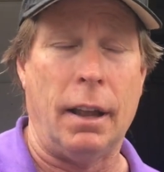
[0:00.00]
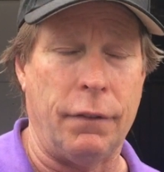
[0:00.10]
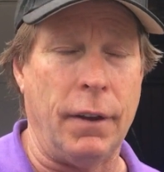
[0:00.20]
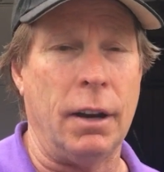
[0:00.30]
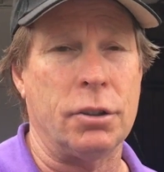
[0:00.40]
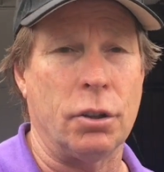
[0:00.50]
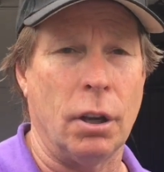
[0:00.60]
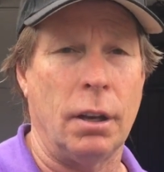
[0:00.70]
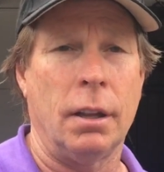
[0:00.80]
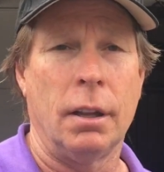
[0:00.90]
He finished
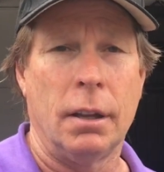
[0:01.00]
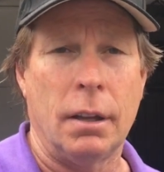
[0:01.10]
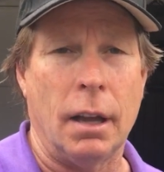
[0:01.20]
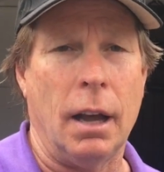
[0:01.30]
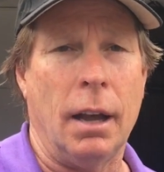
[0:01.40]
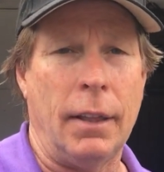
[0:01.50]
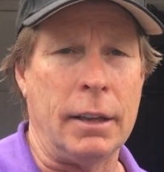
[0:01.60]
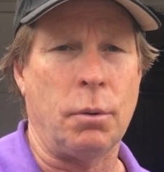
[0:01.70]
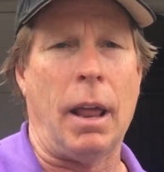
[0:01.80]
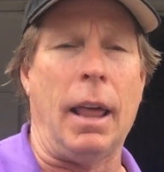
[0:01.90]
good, uh, and
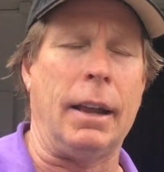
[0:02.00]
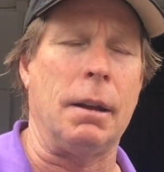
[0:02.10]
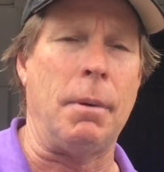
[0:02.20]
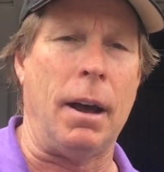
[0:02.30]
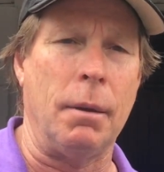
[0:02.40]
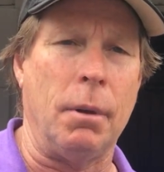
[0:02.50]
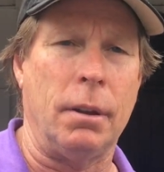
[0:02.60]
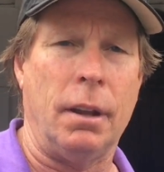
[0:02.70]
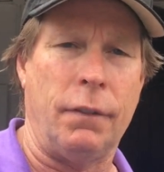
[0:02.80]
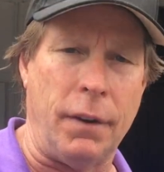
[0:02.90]
that's what I like about him. He,
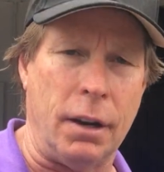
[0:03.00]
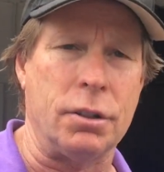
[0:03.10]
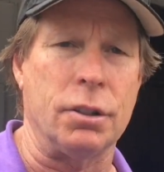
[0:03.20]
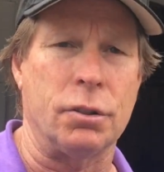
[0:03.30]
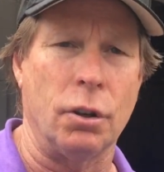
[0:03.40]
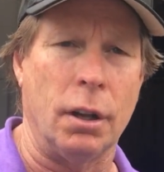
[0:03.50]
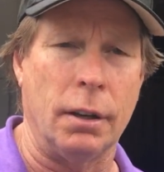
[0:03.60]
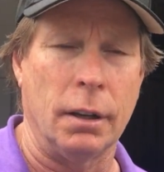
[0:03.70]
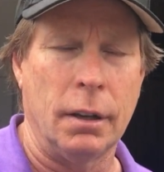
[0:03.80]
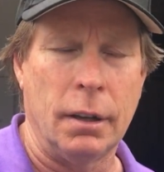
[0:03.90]
he finishes good,
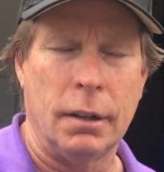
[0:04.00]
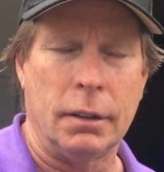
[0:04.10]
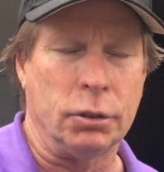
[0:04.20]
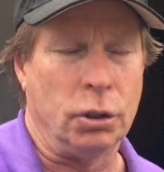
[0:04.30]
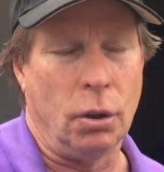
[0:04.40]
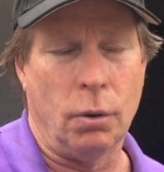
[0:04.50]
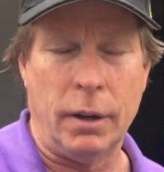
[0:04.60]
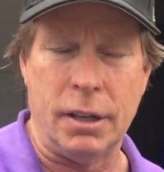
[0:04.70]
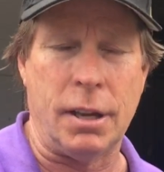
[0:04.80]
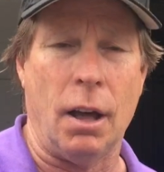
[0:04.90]
so
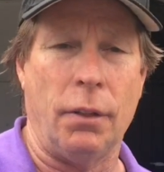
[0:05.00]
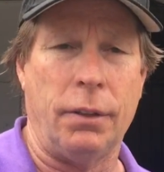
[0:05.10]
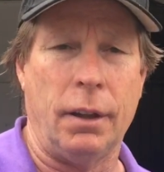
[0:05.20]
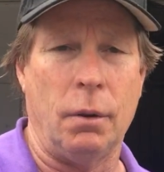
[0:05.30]
he's healthy.